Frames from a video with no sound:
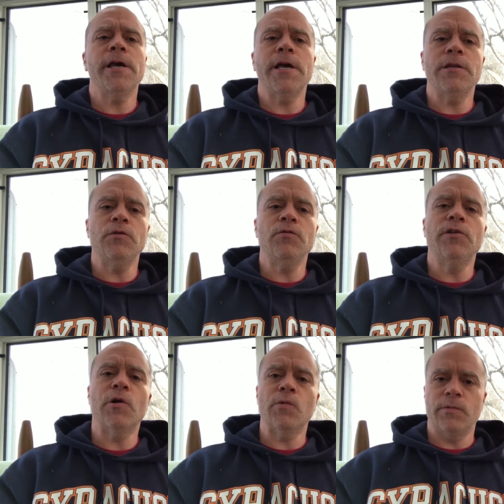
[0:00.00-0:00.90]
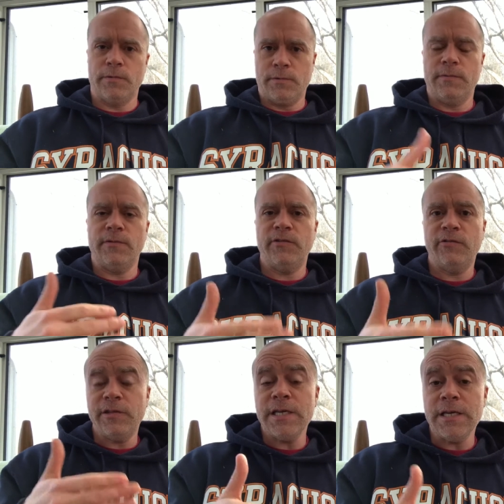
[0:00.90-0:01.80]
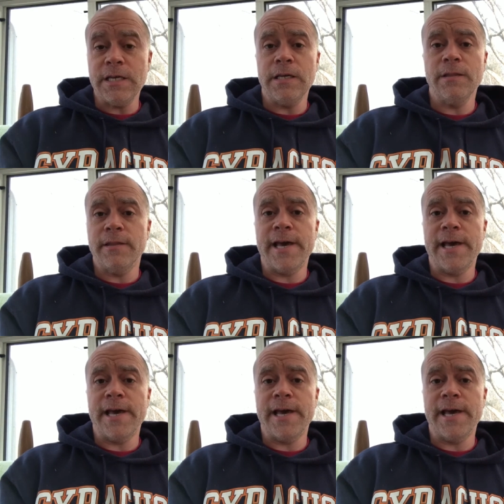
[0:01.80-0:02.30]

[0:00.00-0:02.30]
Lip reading: and you don't see